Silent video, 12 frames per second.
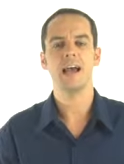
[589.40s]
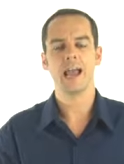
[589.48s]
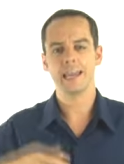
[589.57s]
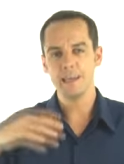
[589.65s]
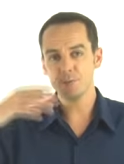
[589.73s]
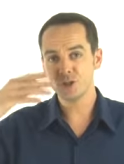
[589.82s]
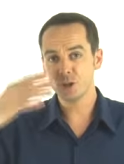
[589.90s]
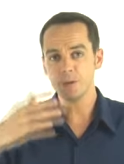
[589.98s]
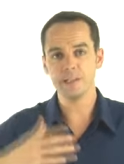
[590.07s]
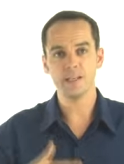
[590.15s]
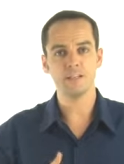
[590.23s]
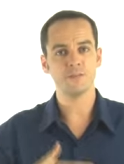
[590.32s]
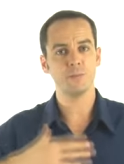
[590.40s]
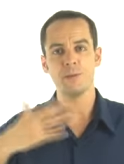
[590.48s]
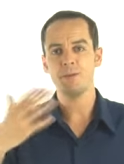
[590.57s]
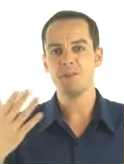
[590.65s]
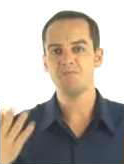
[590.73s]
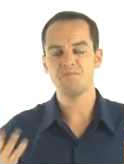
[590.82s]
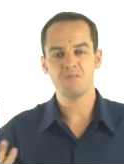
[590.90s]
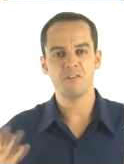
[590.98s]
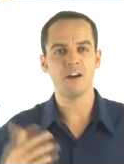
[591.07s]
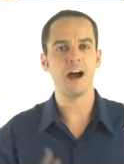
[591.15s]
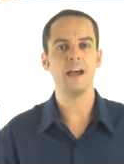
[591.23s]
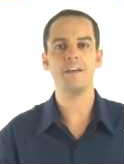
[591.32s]
And keep doing this for maybe
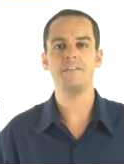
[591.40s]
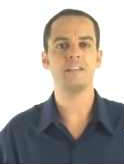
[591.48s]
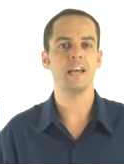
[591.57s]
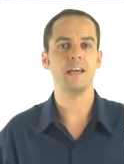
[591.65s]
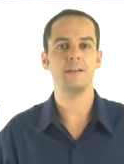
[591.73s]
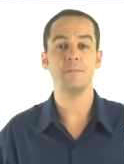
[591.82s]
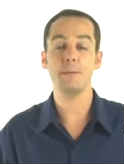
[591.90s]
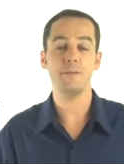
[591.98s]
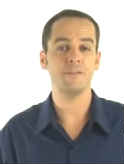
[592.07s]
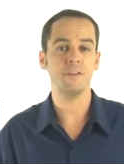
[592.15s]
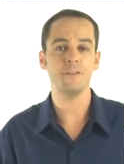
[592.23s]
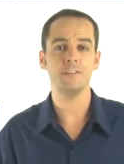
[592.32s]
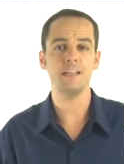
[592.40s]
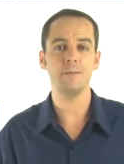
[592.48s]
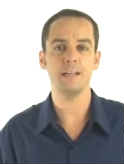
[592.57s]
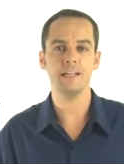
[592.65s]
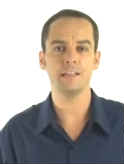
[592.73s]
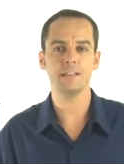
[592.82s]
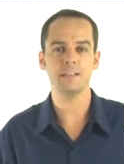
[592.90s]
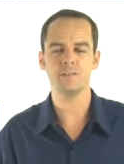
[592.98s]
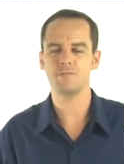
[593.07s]
5, 10, maybe 15 minutes.